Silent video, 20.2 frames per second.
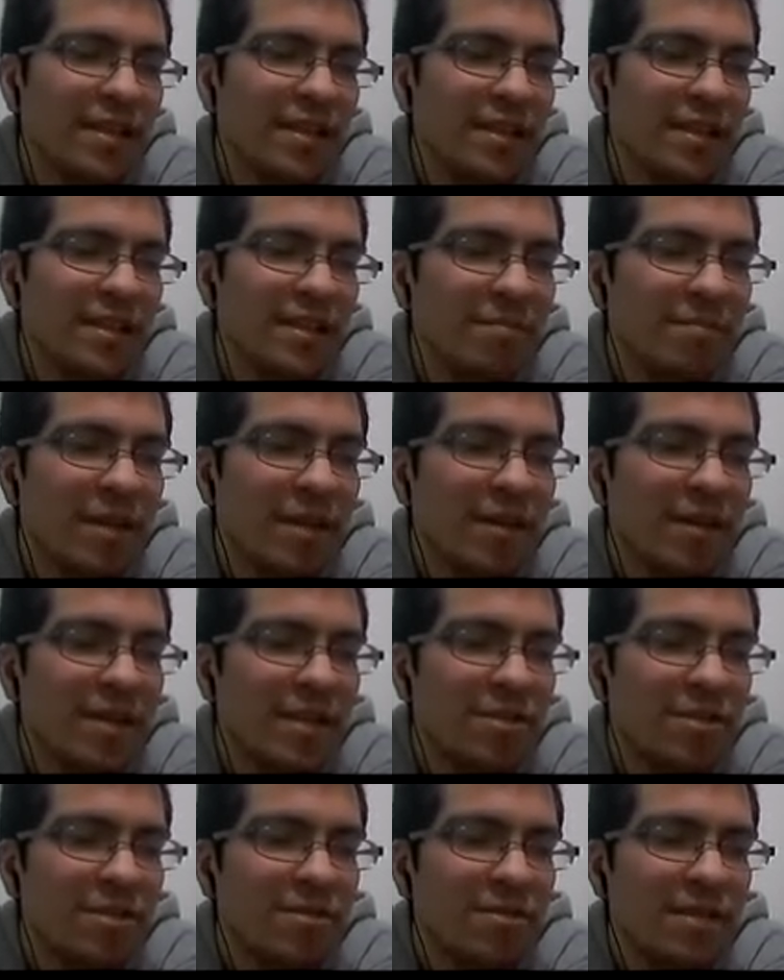
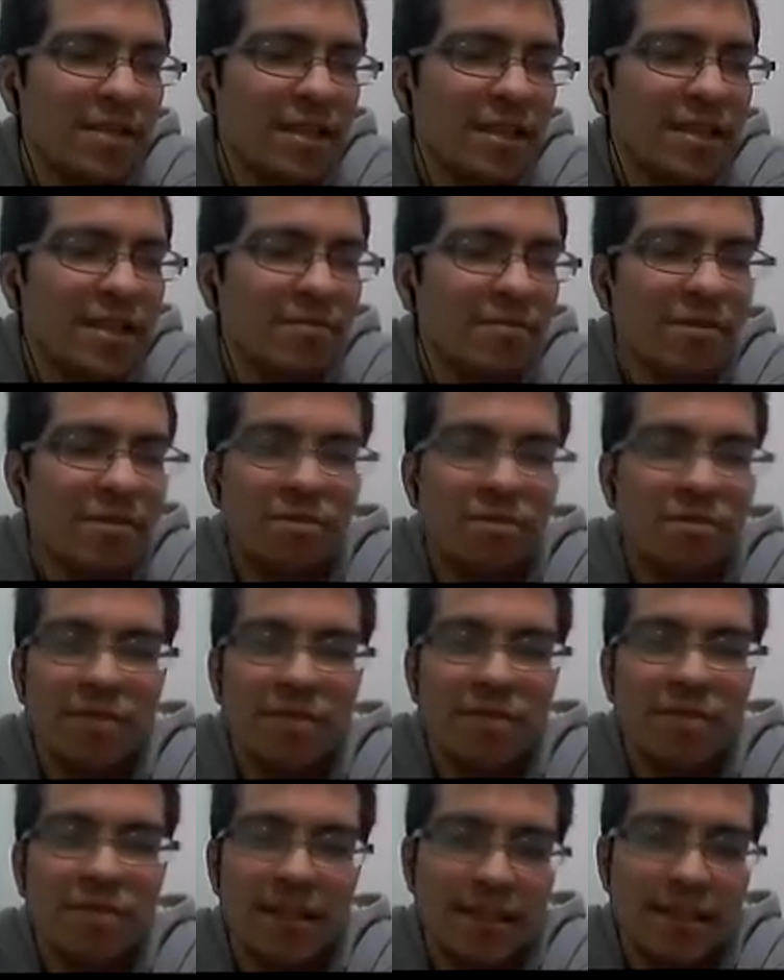separation that gives you the
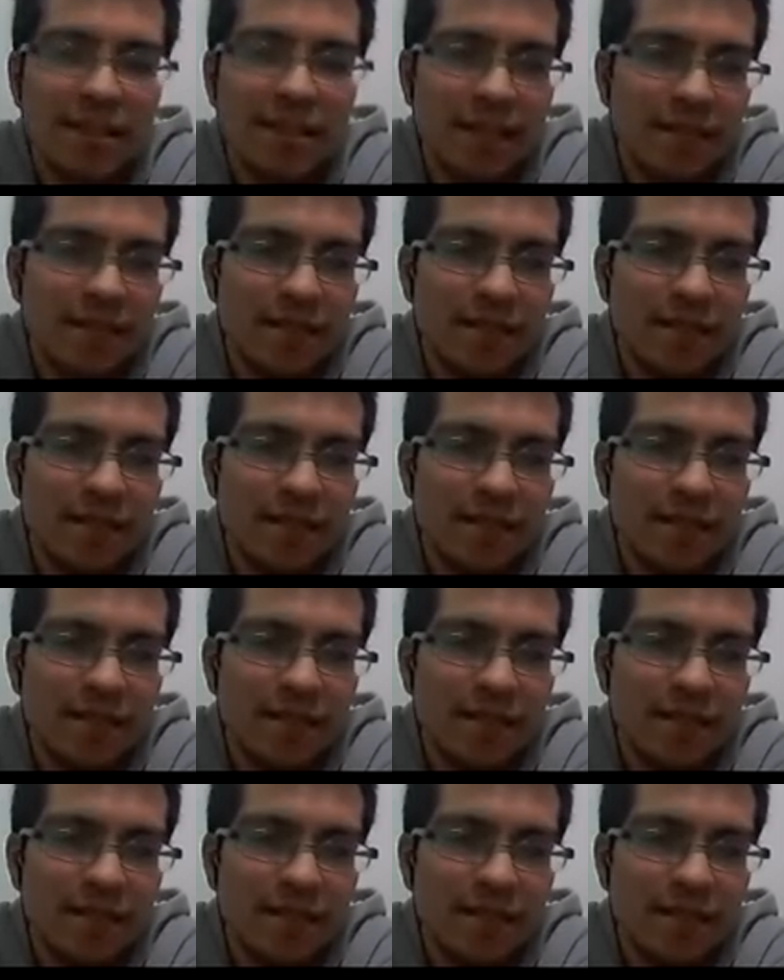distance